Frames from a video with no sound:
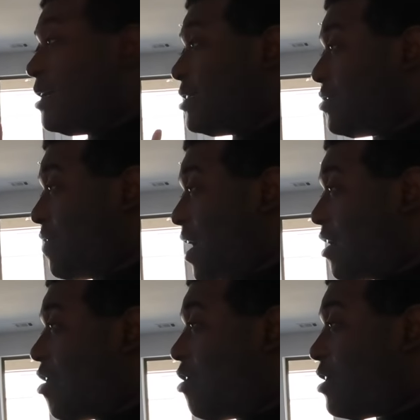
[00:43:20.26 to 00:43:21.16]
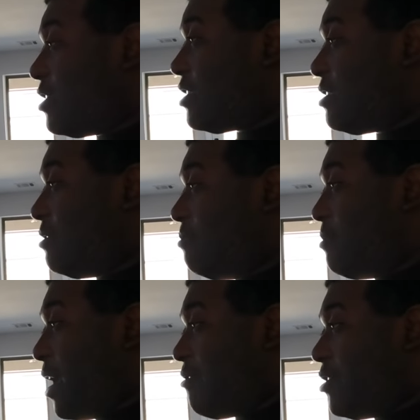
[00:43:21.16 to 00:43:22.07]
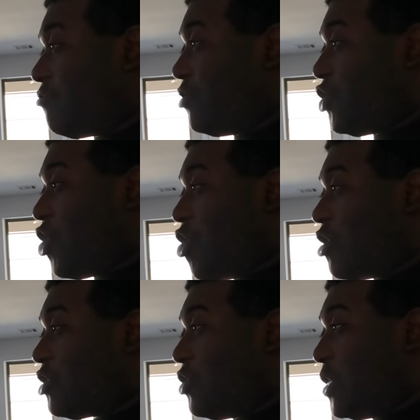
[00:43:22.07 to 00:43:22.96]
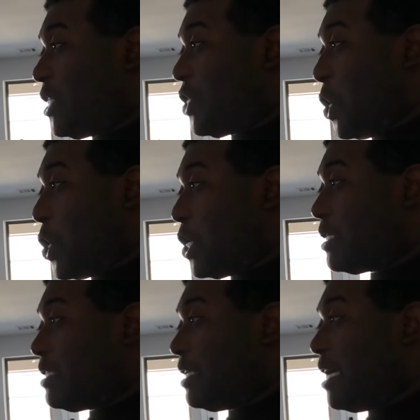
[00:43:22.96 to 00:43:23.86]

so my car's battery is recharged. So it starts.